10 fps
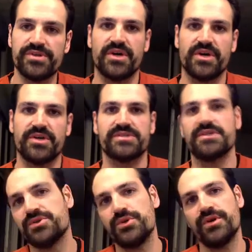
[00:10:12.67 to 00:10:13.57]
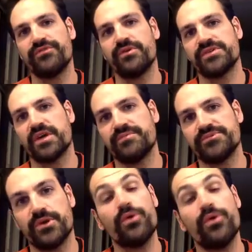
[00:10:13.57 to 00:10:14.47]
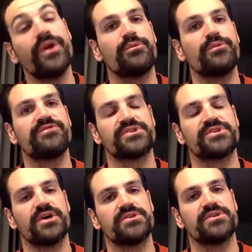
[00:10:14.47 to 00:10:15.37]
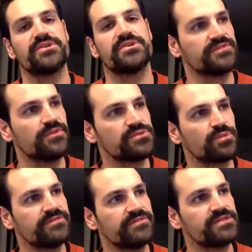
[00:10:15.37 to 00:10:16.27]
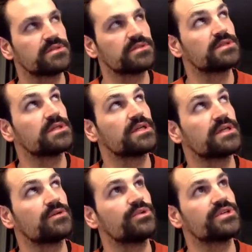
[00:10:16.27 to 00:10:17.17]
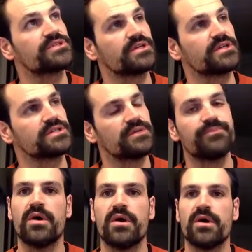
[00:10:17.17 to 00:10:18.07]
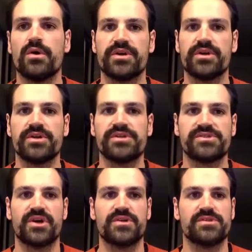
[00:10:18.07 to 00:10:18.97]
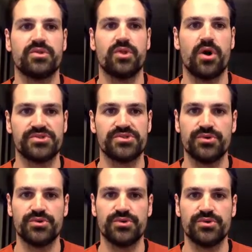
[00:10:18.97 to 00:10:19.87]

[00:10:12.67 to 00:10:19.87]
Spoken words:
to discuss the two different types. Oh, now we've discussed transverse waves. I think we discussed them. We're going to discuss longitudinal